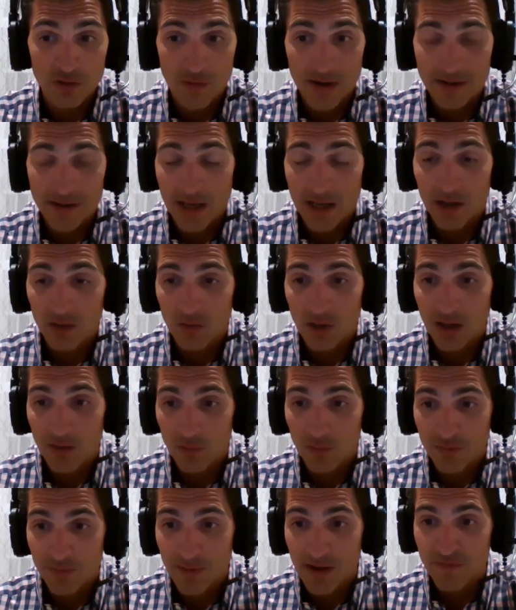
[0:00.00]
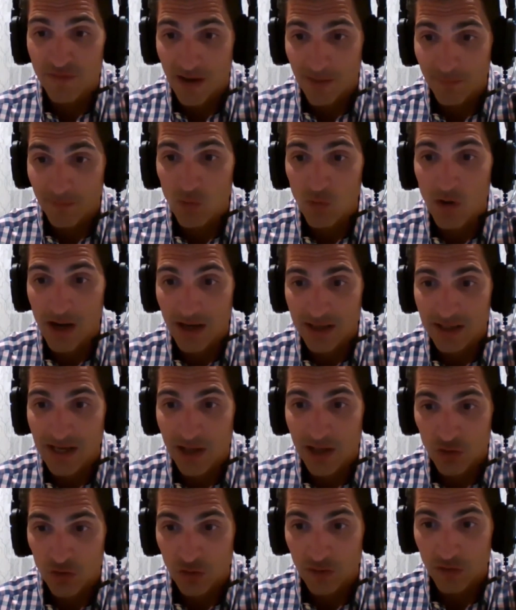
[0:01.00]
right now with my family, where I can
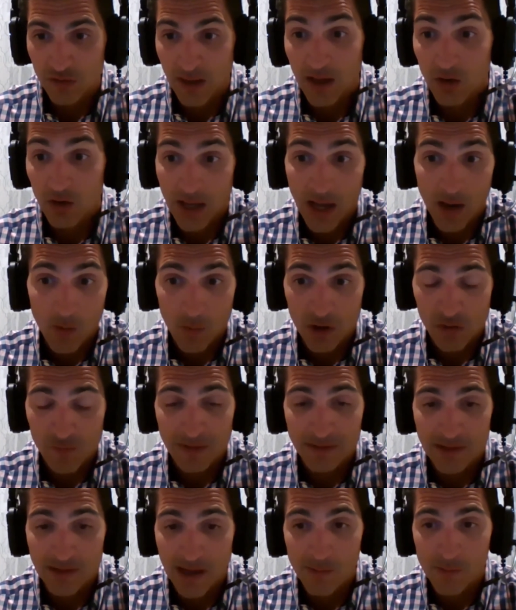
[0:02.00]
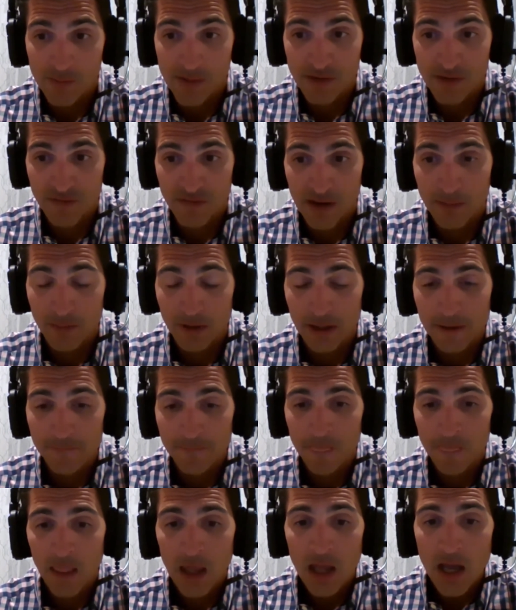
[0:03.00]
actually say, okay, I want to spend time with my family.
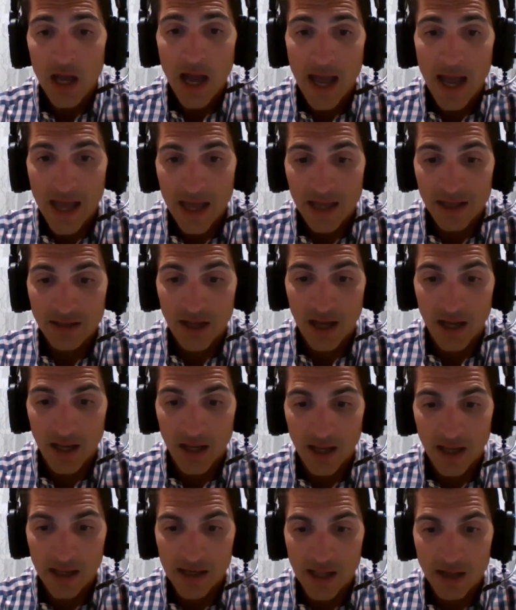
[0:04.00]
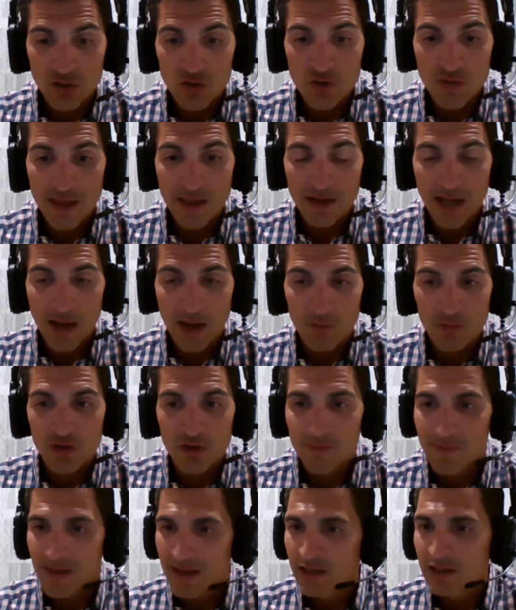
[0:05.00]
And I knew that I was
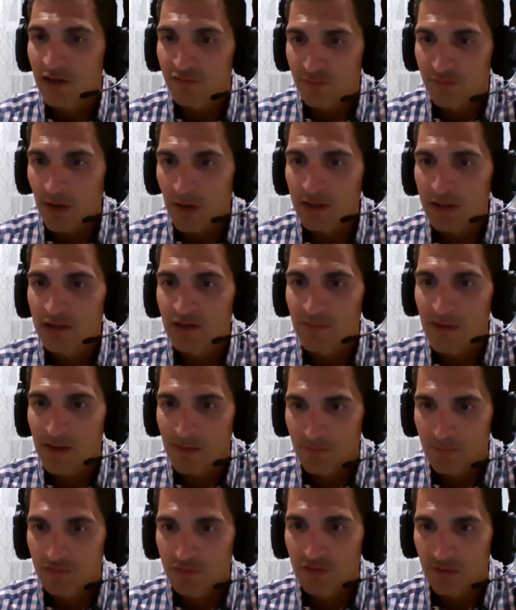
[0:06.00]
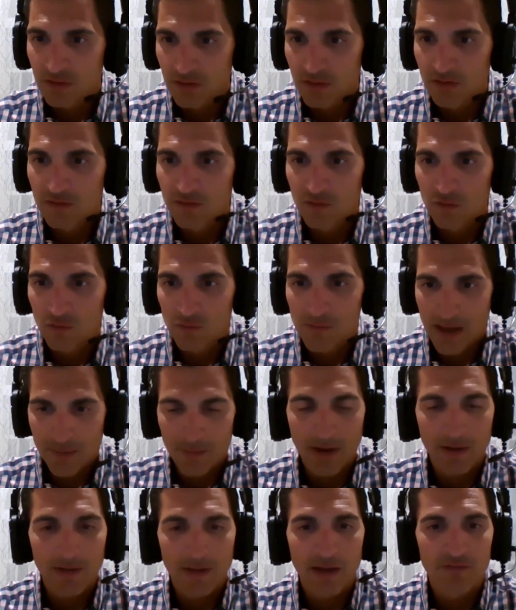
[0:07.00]
going to make enough money to make
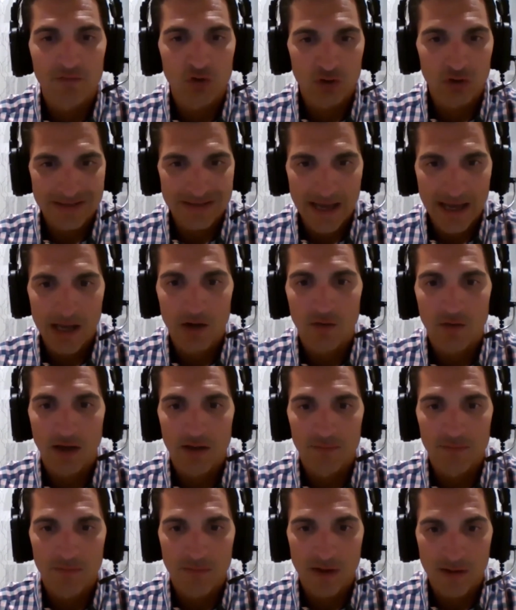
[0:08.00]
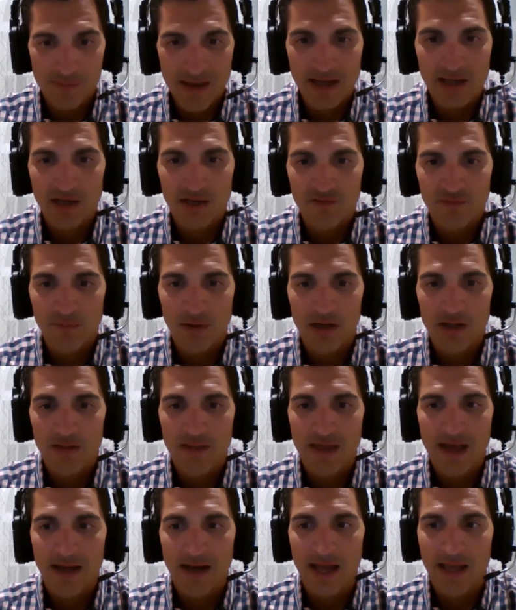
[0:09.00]
my life good now, and make enough money
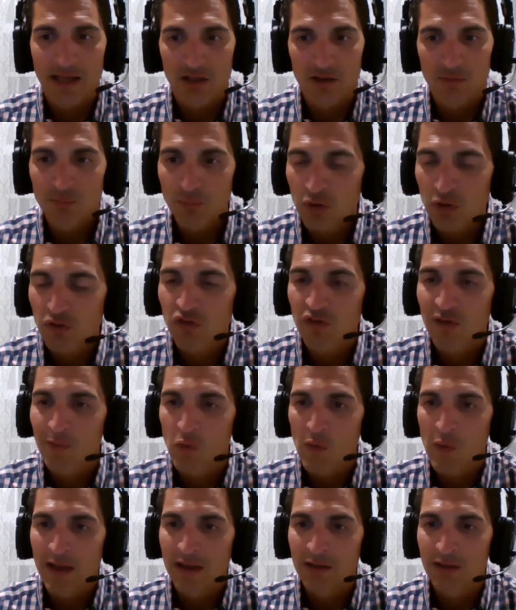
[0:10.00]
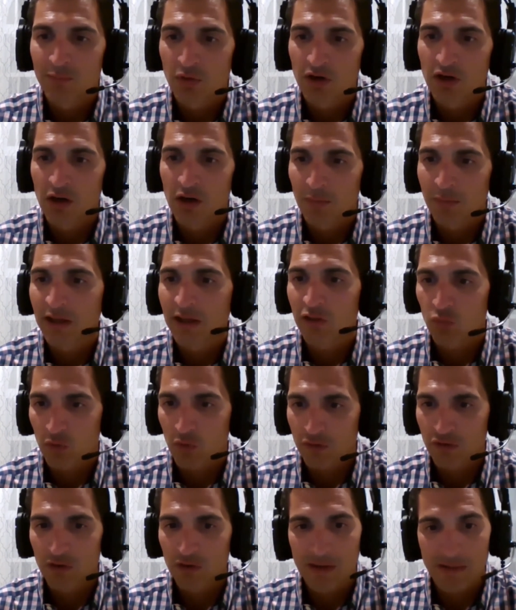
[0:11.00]
that I could put some away and put it in a place where it's going